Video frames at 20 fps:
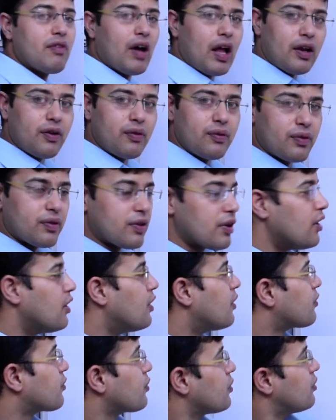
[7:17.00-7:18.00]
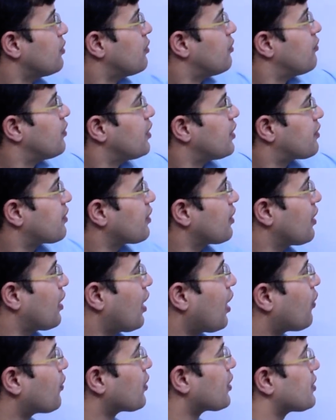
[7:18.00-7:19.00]
values. So we'll say
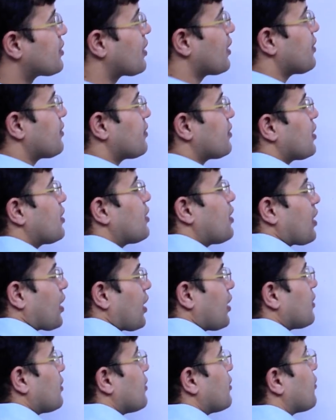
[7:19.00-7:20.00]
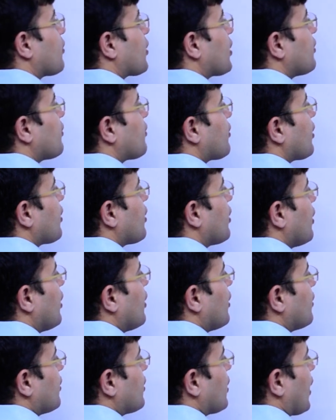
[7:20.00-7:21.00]
how it is less than. Again you can say
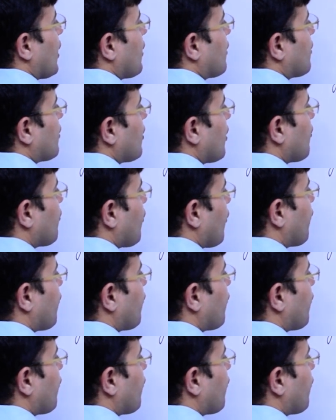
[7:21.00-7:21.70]
the HCF of